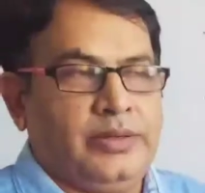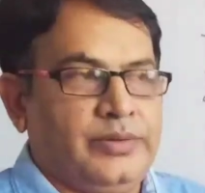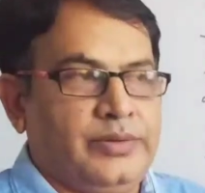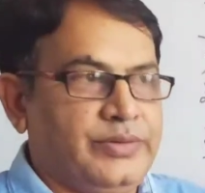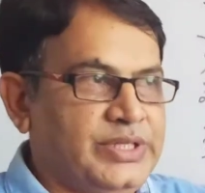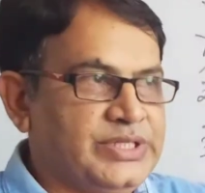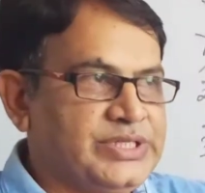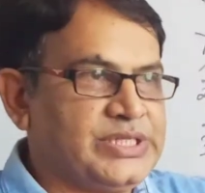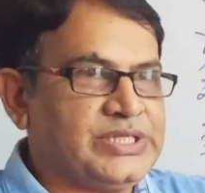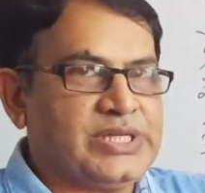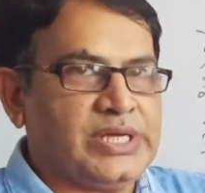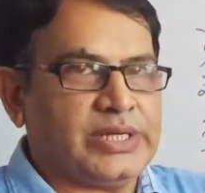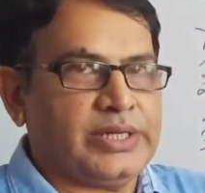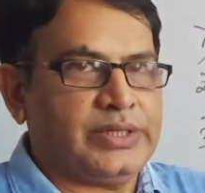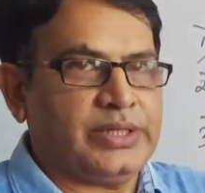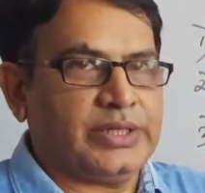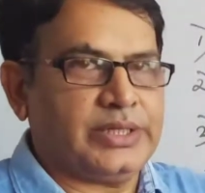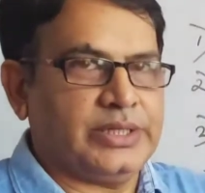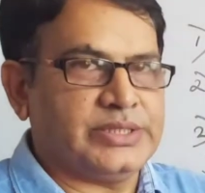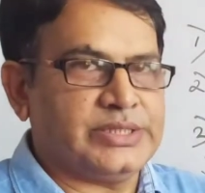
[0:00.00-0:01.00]
This is
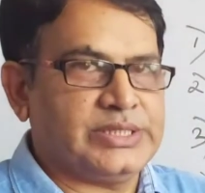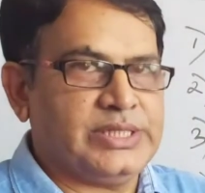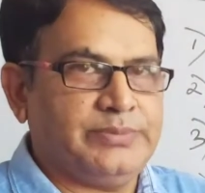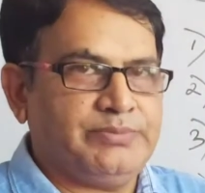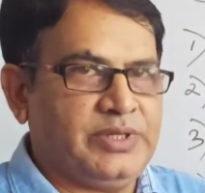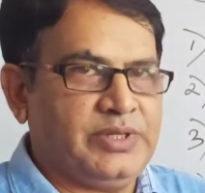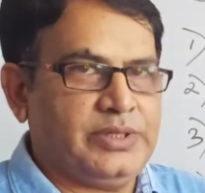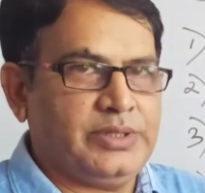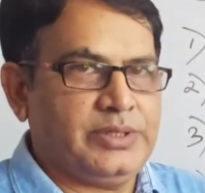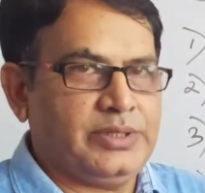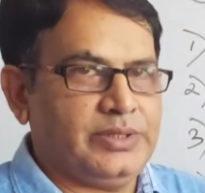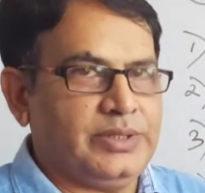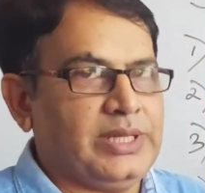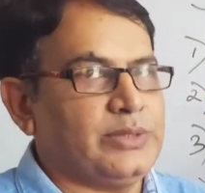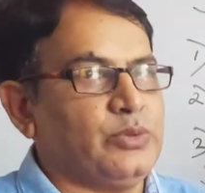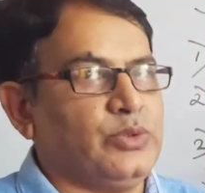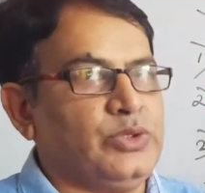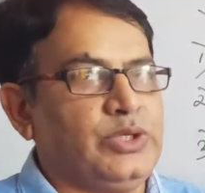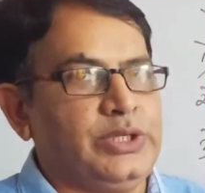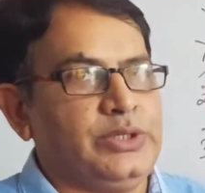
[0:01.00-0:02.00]
another concept
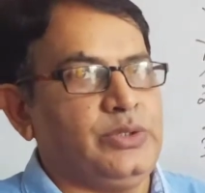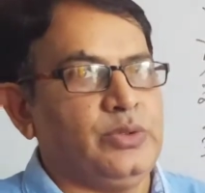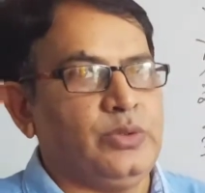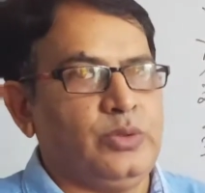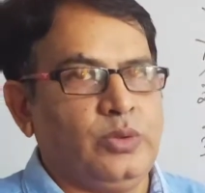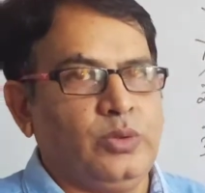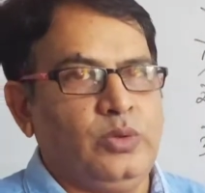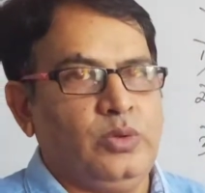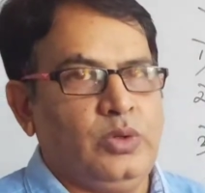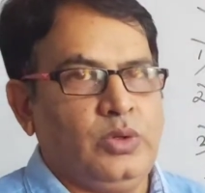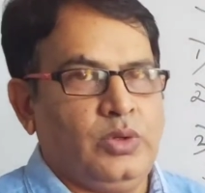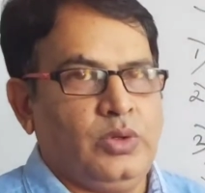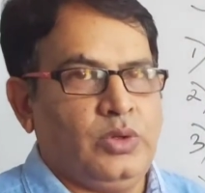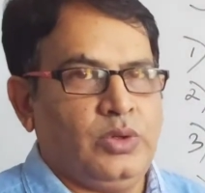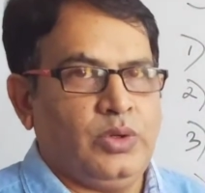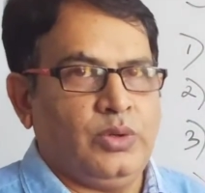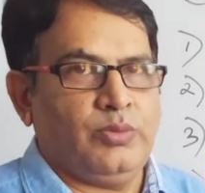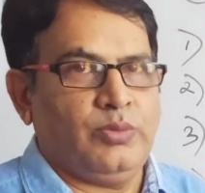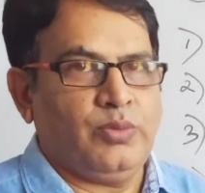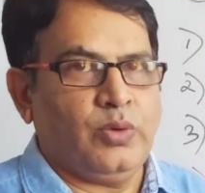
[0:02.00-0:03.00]
that we need to know
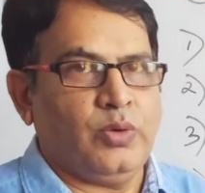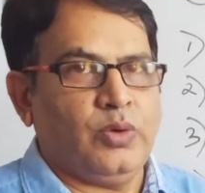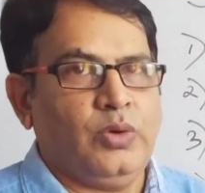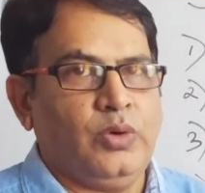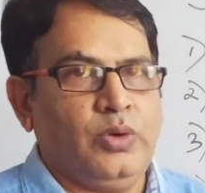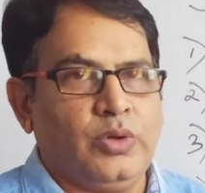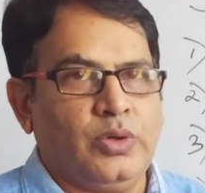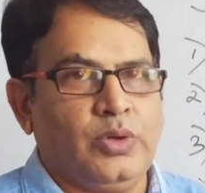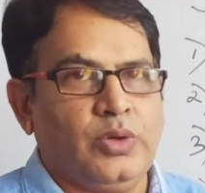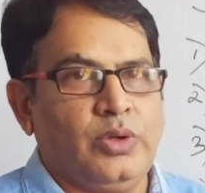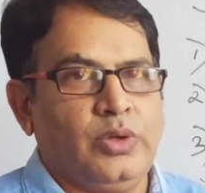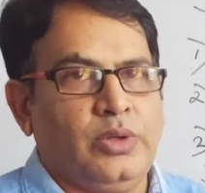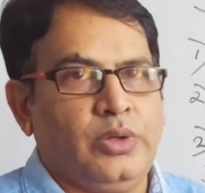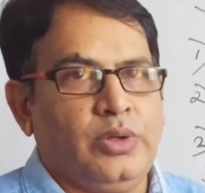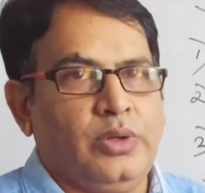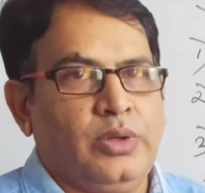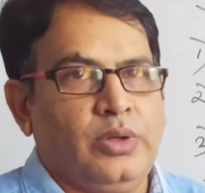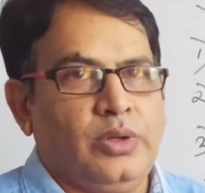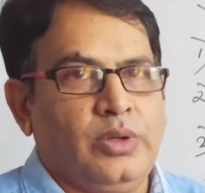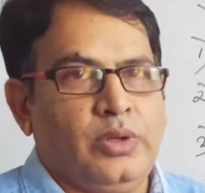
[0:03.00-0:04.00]
for
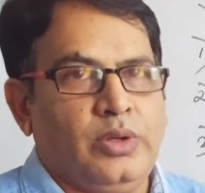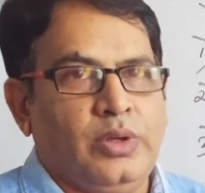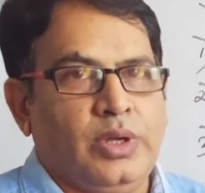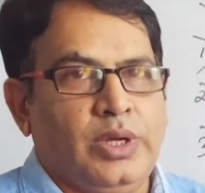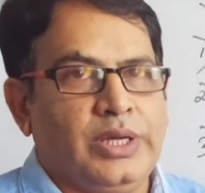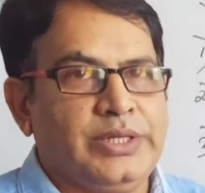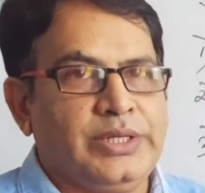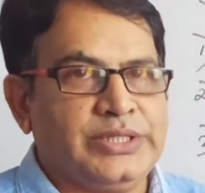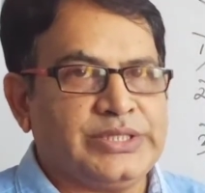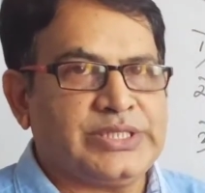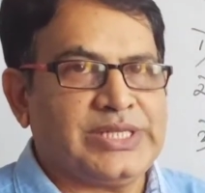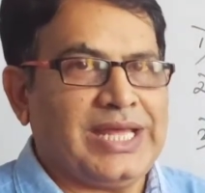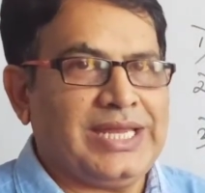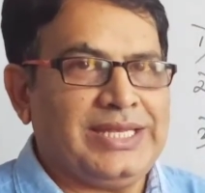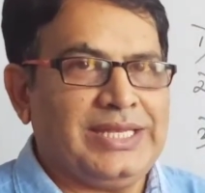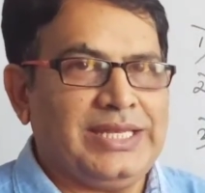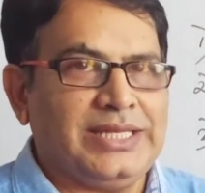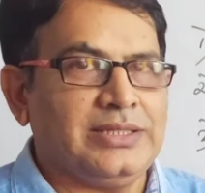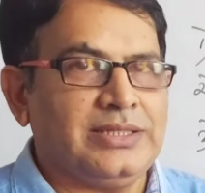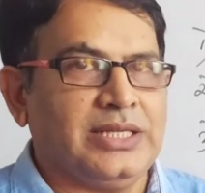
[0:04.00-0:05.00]

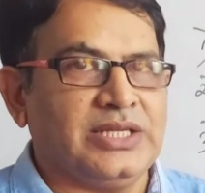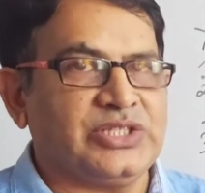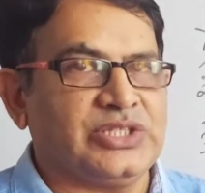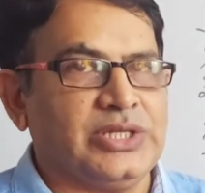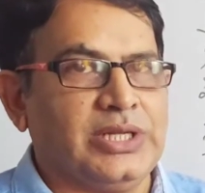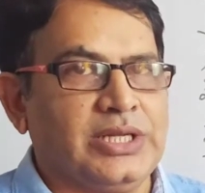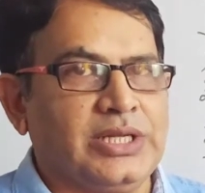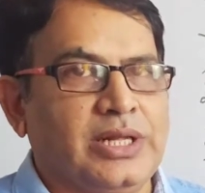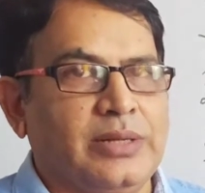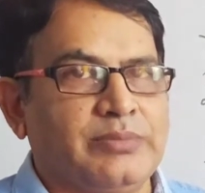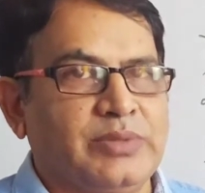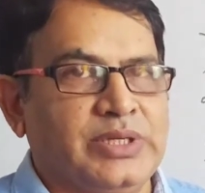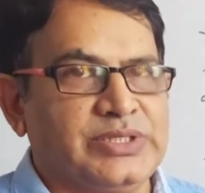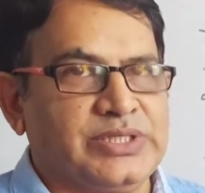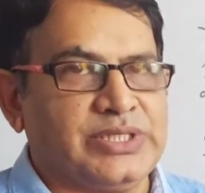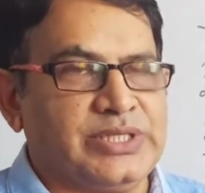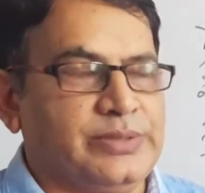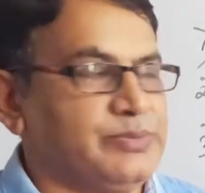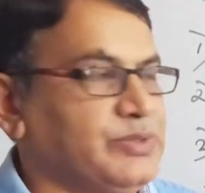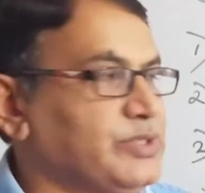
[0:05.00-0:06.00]
understanding national income
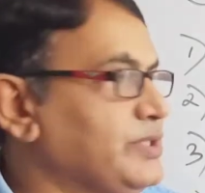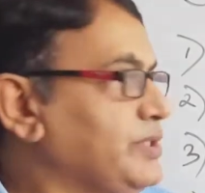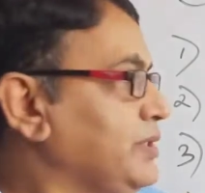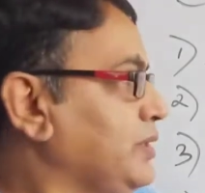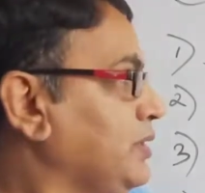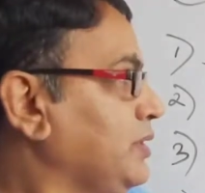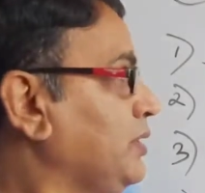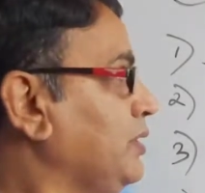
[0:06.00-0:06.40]
concepts.